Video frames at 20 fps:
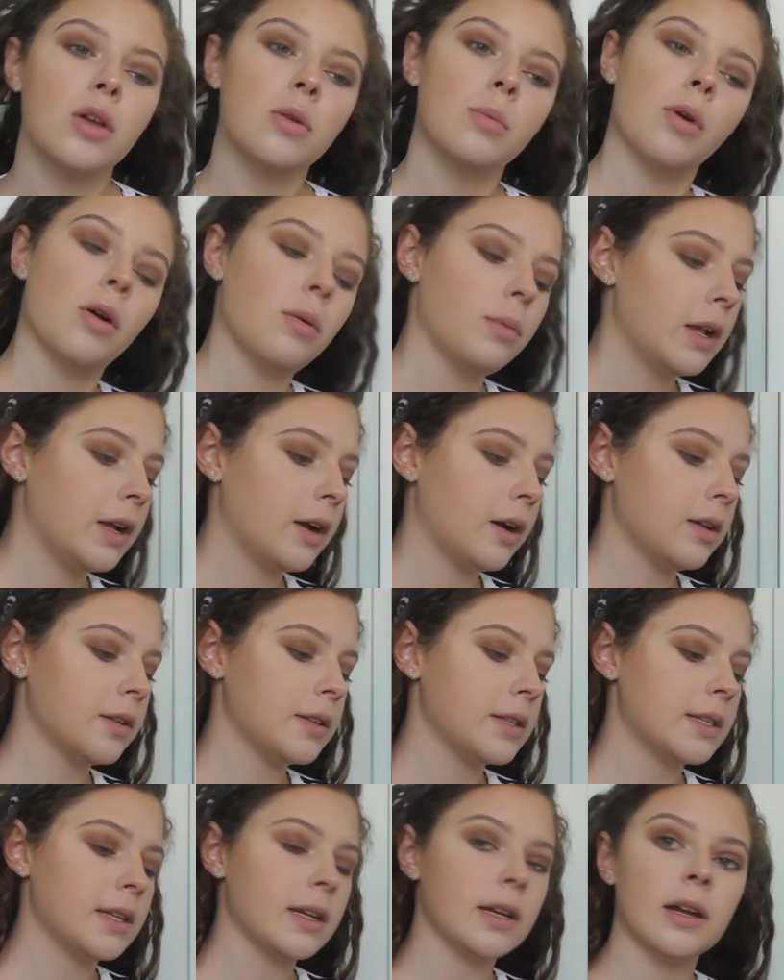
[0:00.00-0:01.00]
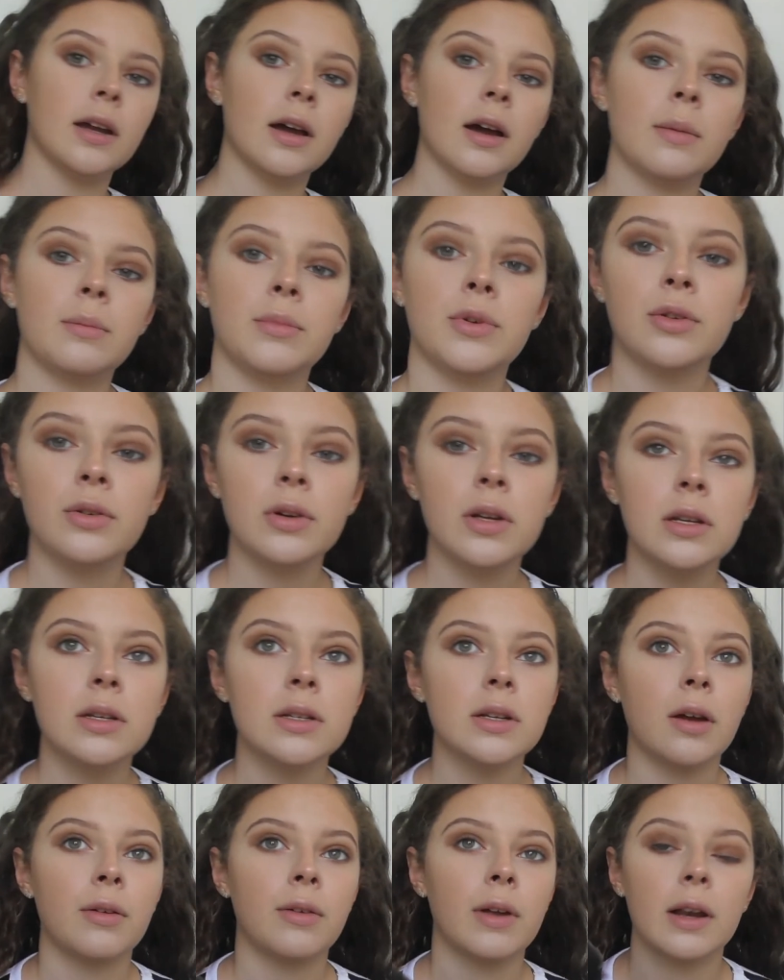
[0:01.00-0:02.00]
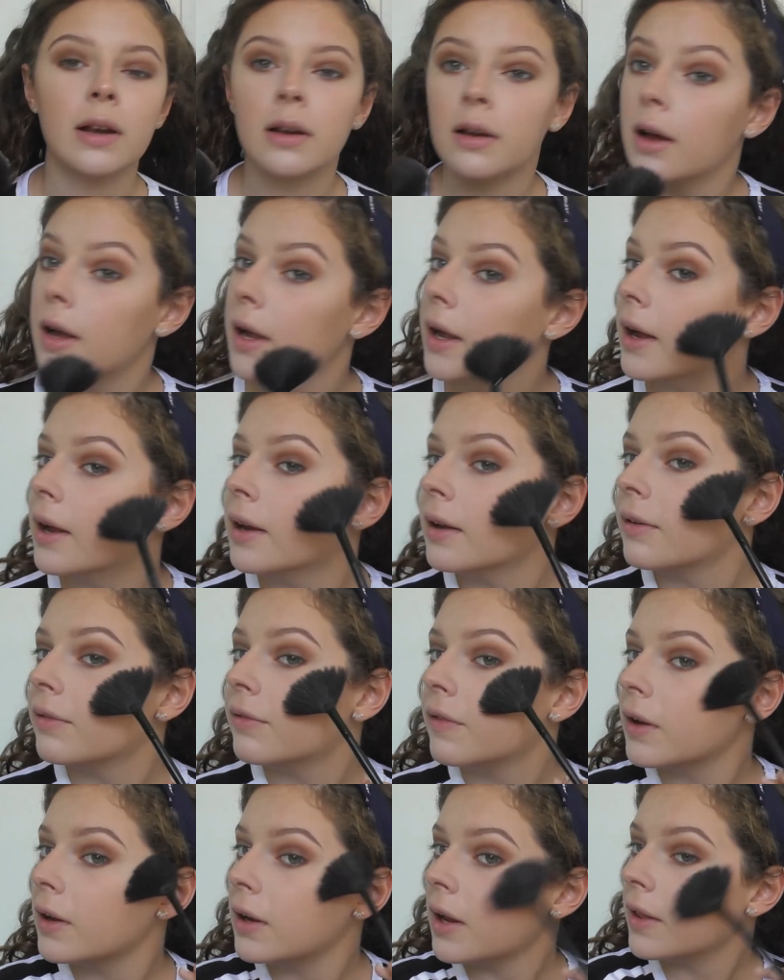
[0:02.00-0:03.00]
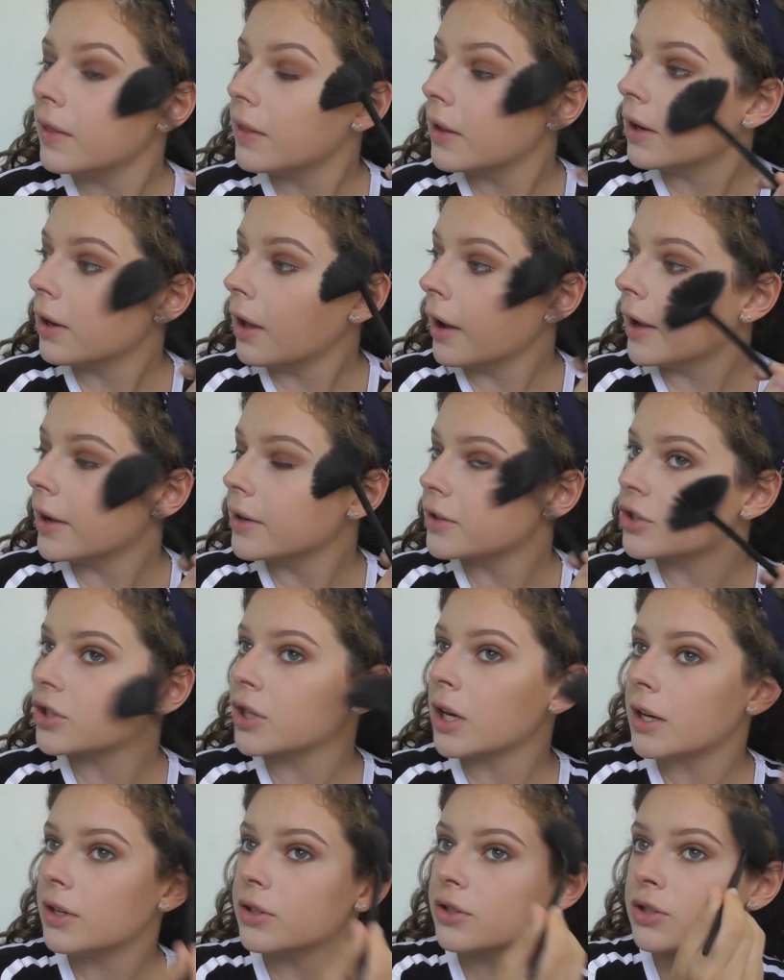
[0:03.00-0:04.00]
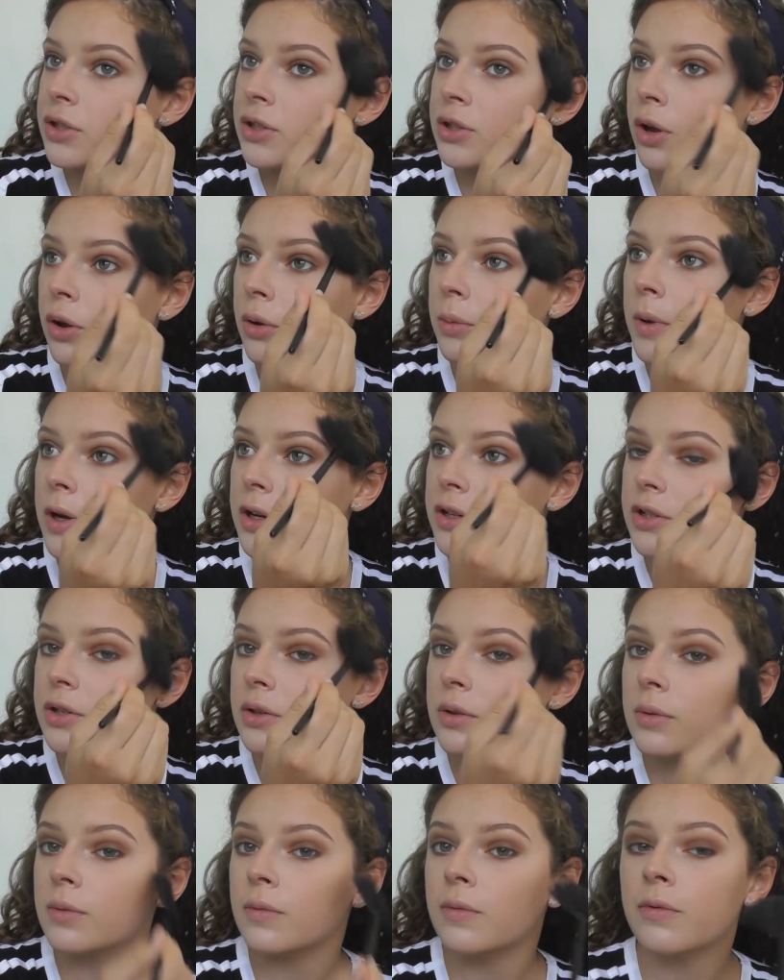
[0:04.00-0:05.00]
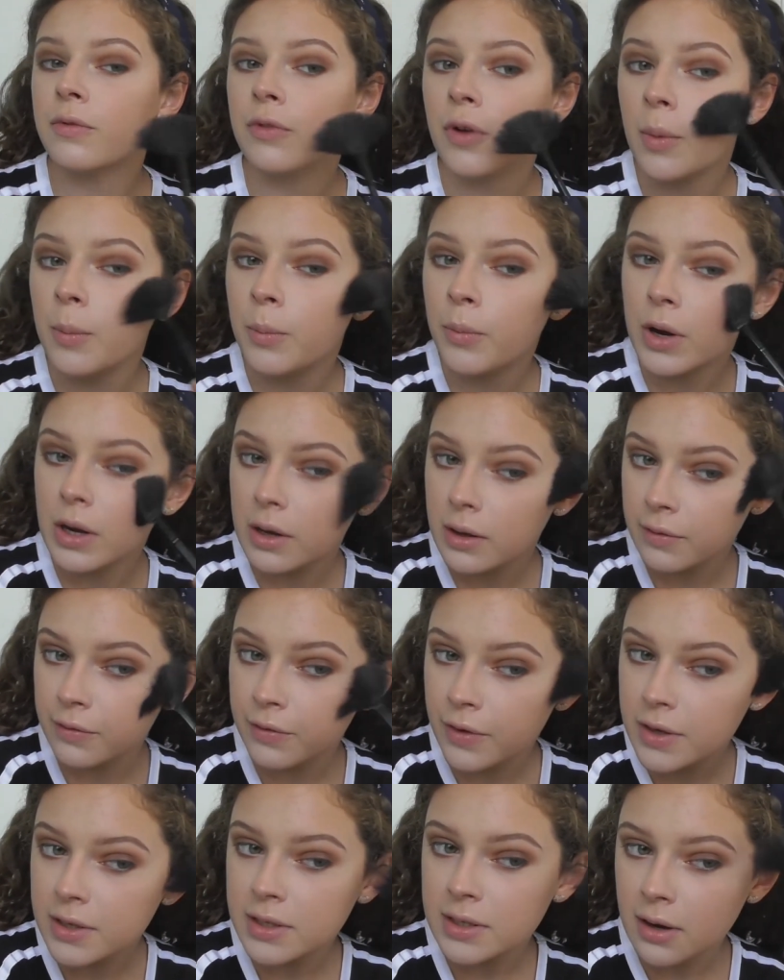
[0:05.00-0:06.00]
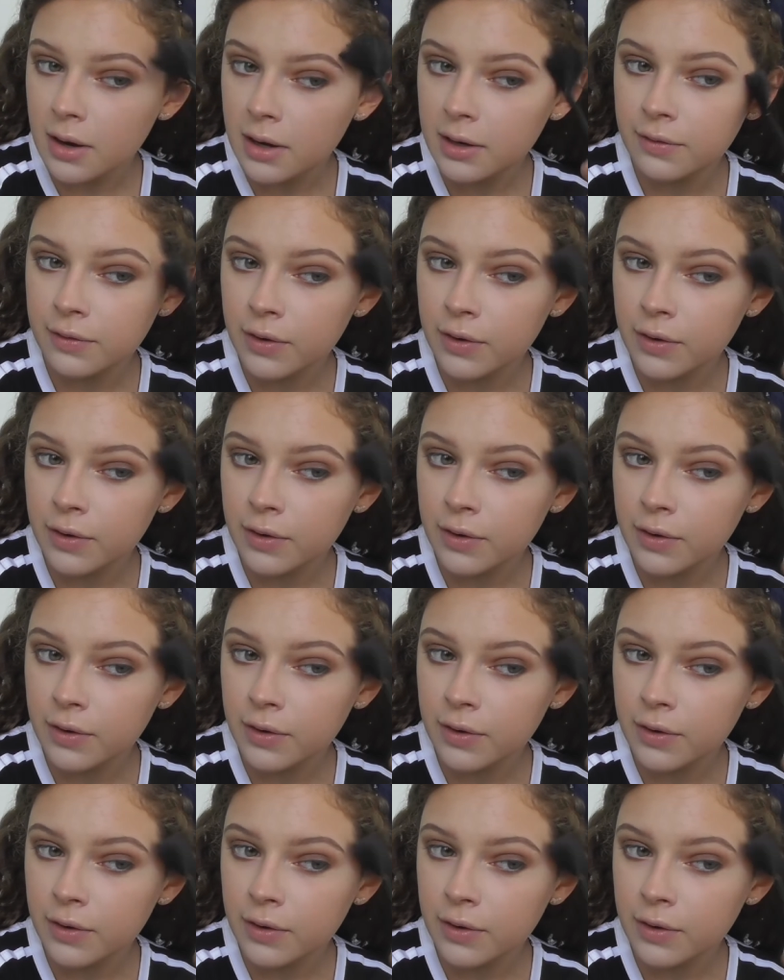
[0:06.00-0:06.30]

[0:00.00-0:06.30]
Probably can't see it. I'm not in direct light and I feel like the light has changed so much from when I first started